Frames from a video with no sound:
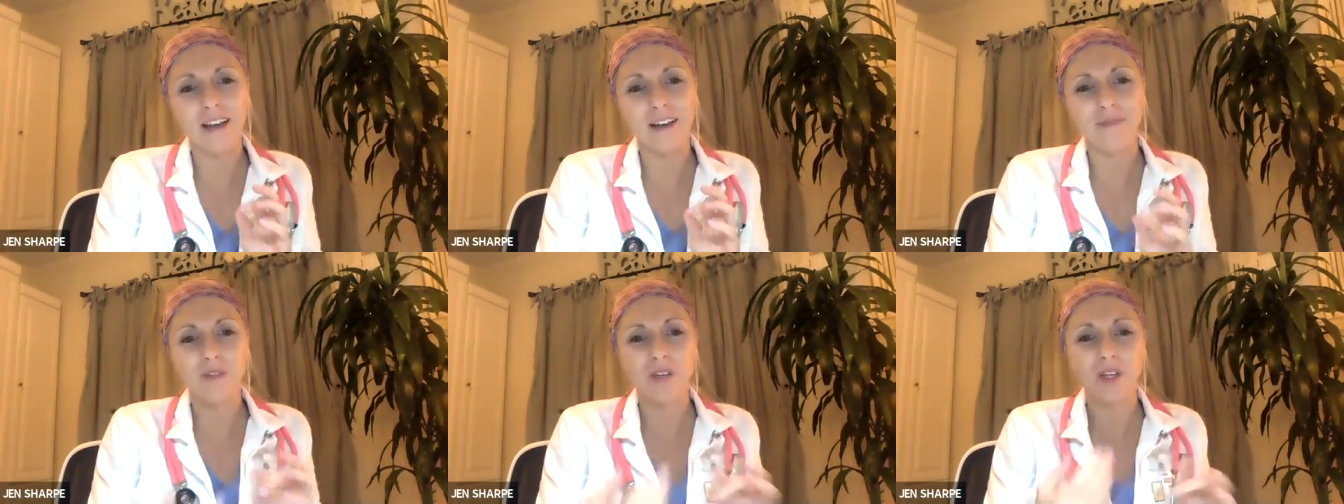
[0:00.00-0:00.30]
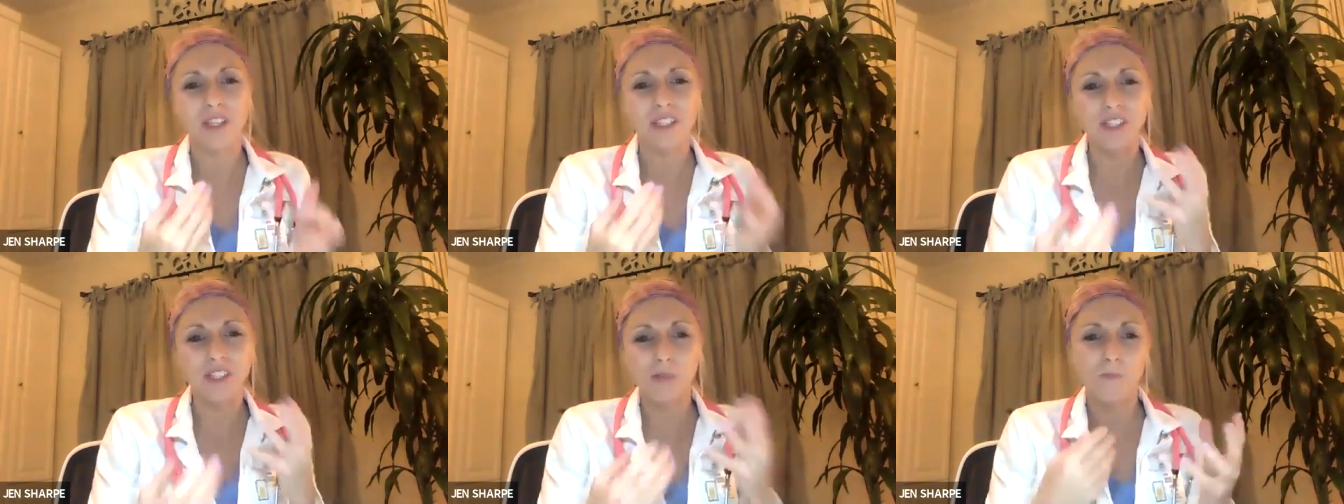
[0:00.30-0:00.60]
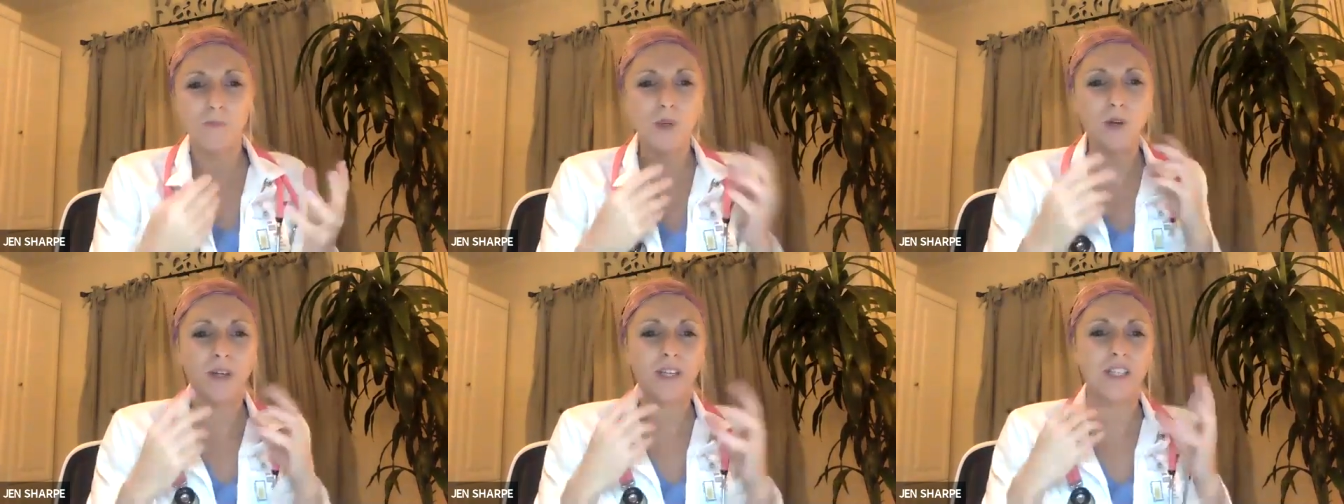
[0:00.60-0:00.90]
You get some
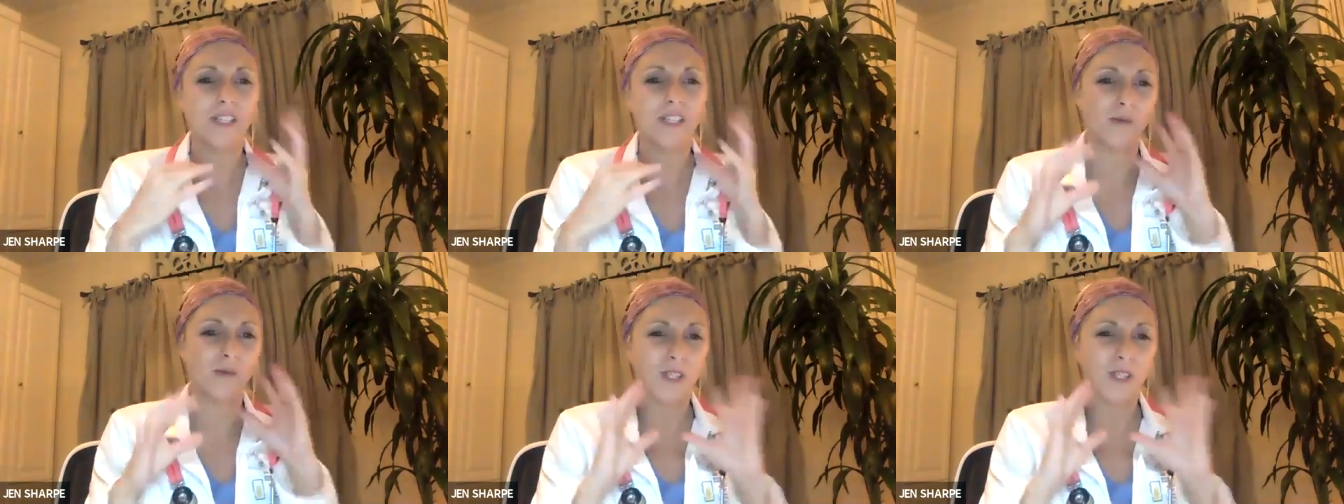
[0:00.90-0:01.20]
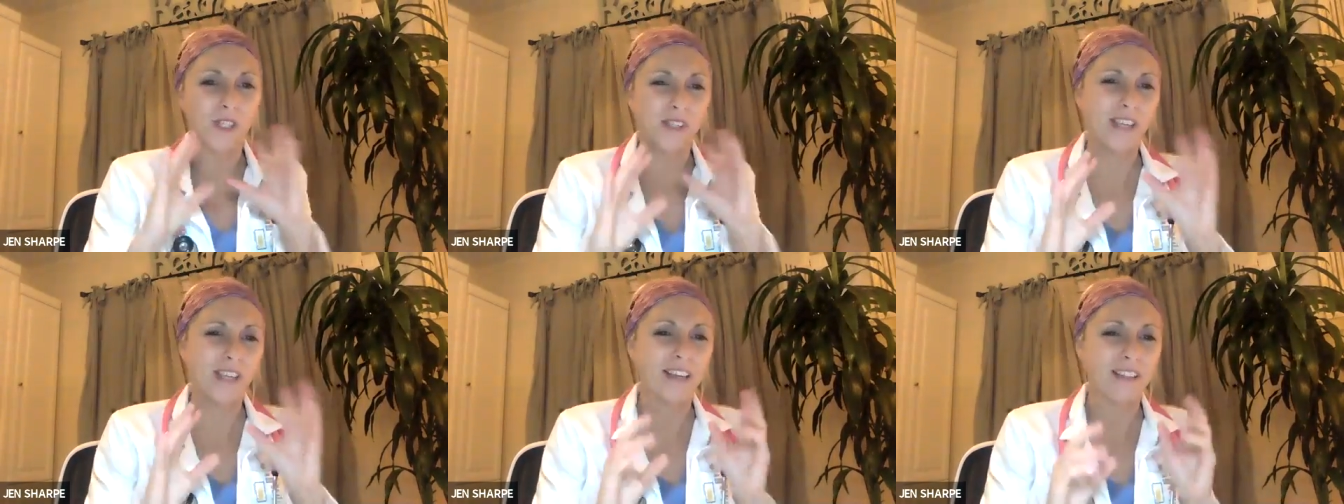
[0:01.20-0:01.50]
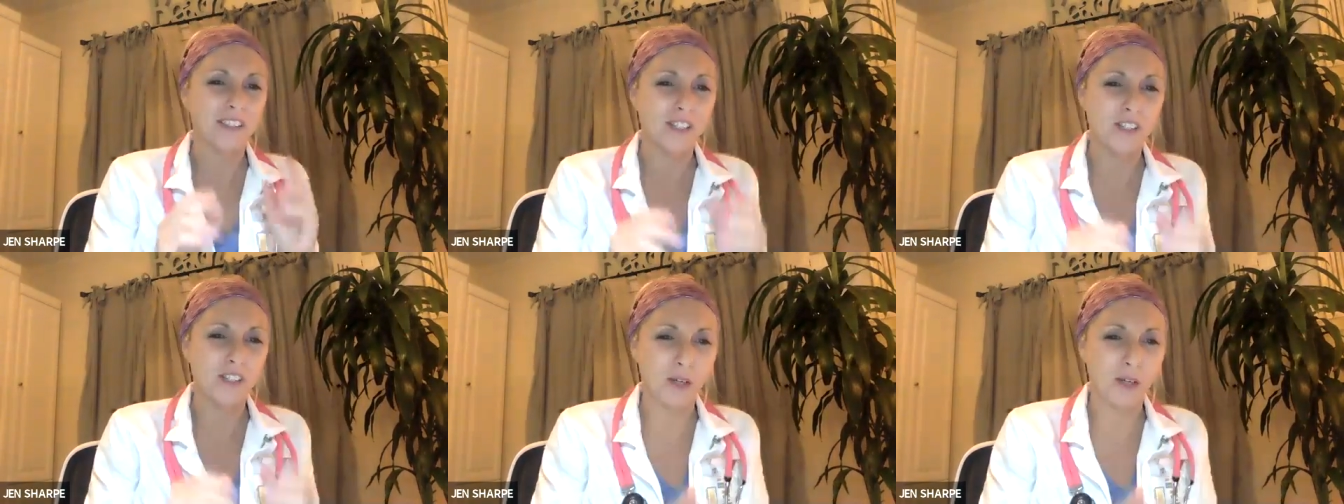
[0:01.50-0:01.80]
mucus, which is like
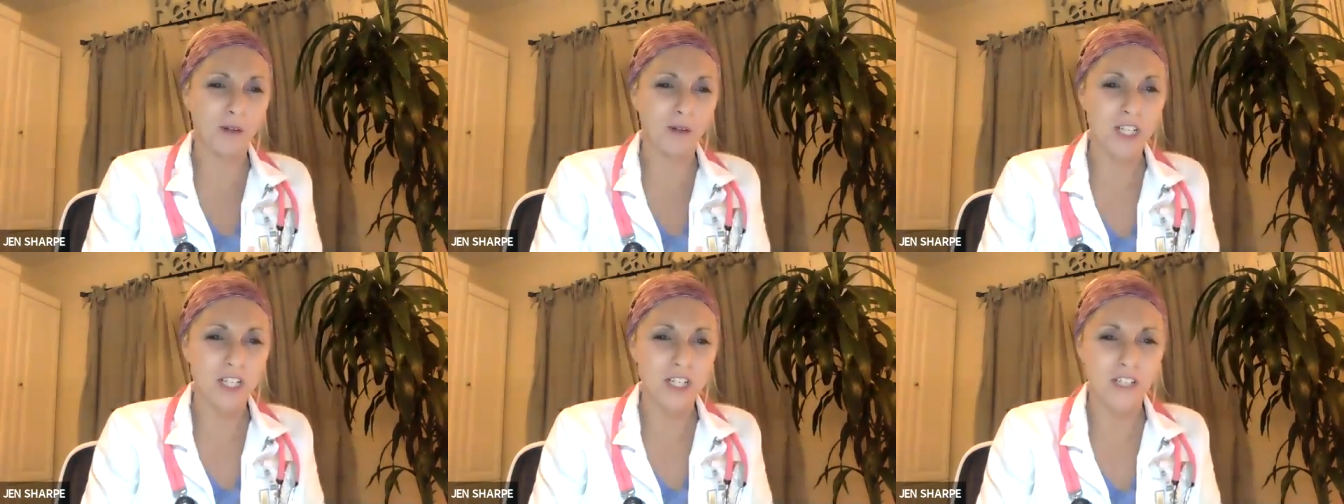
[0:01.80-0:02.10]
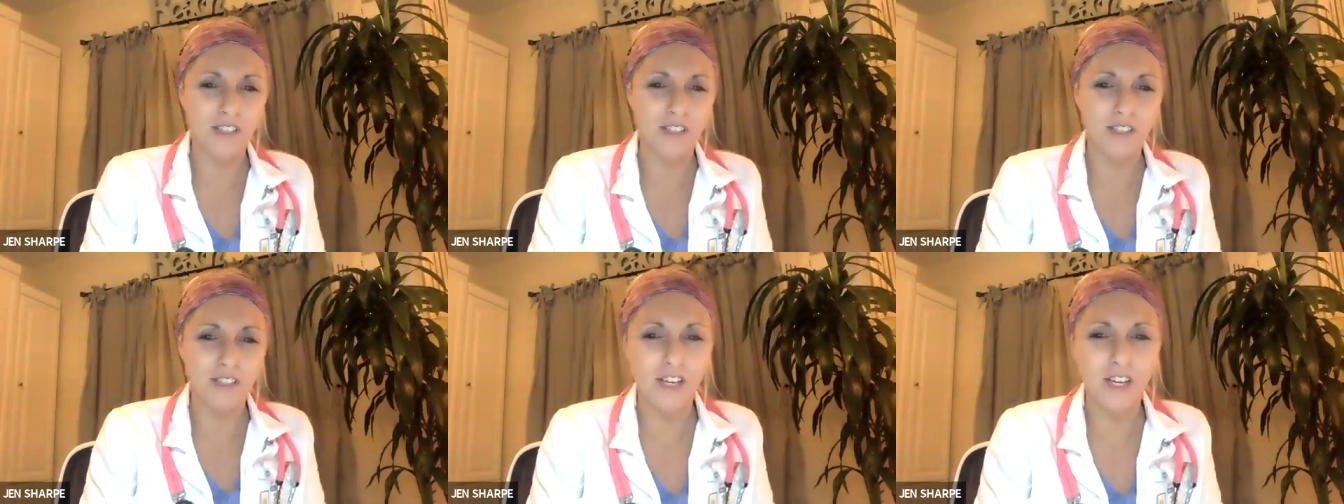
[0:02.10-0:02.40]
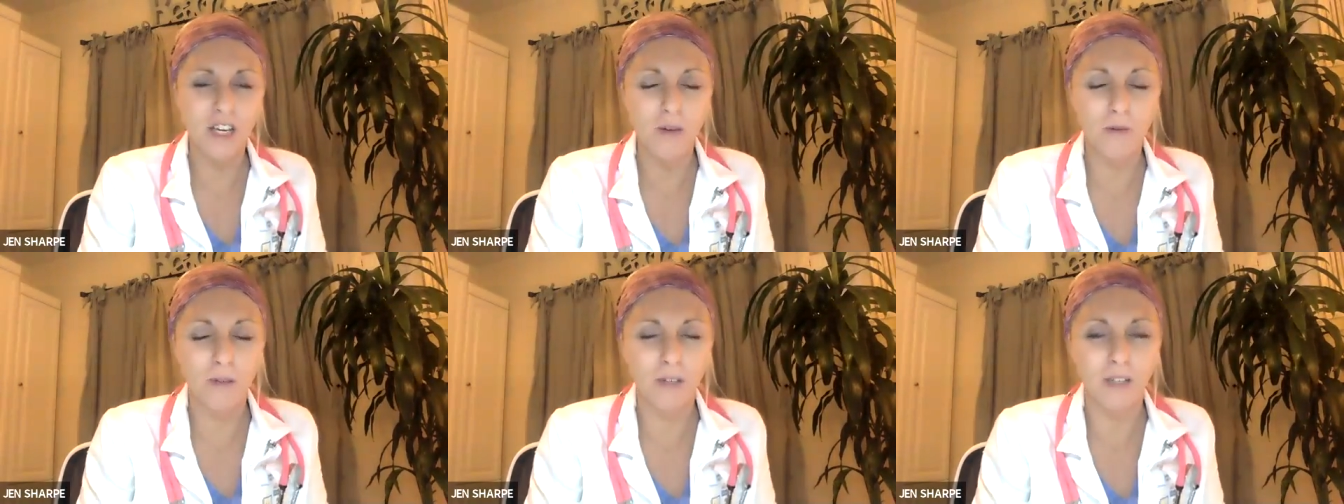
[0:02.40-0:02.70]
the secretions that
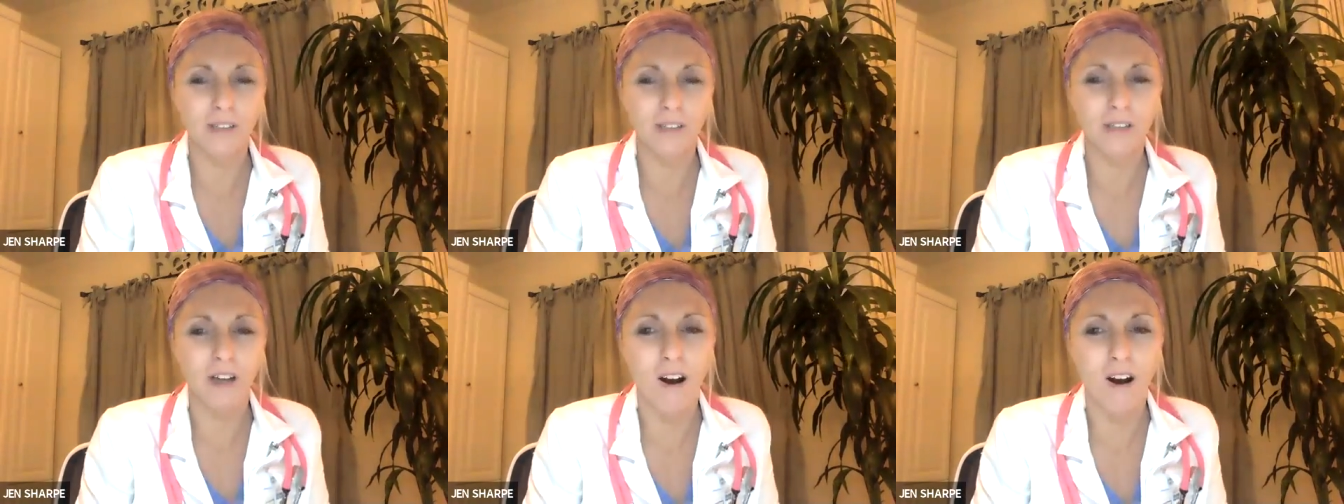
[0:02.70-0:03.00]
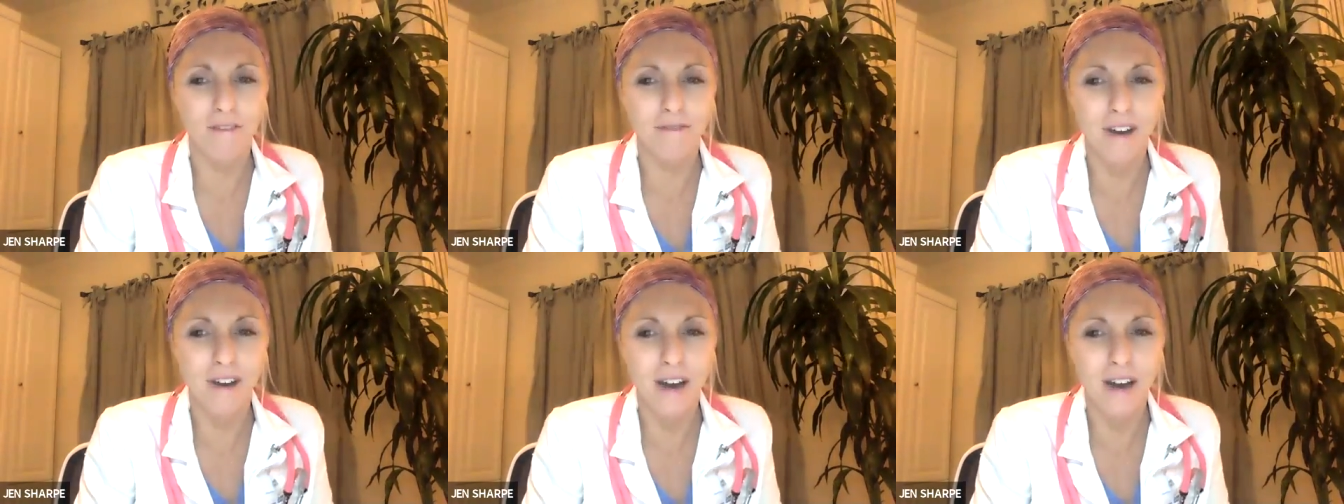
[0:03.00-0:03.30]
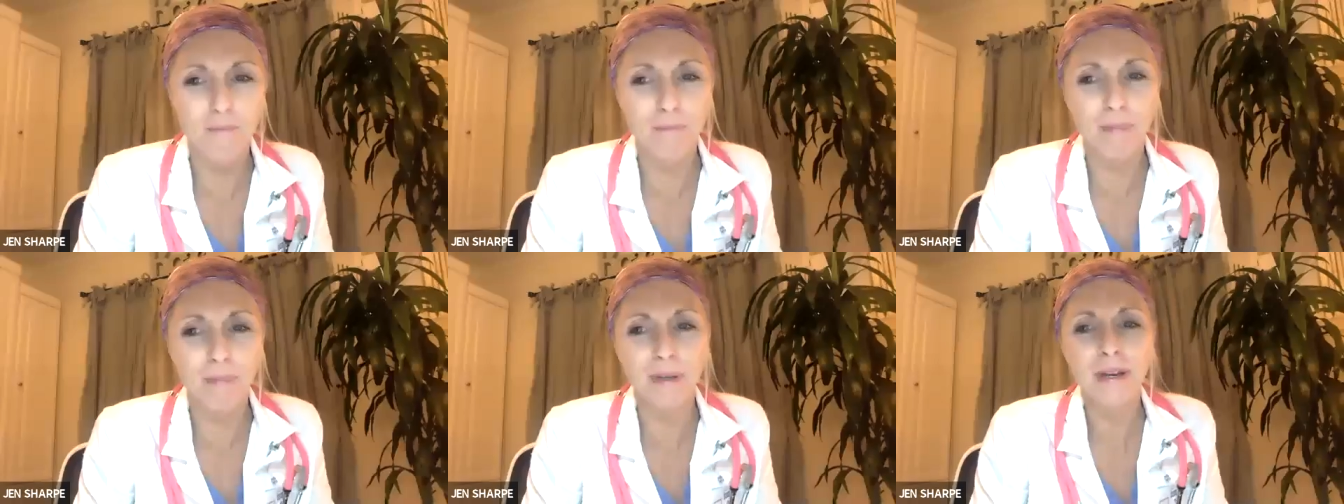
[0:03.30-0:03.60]
you would cough up.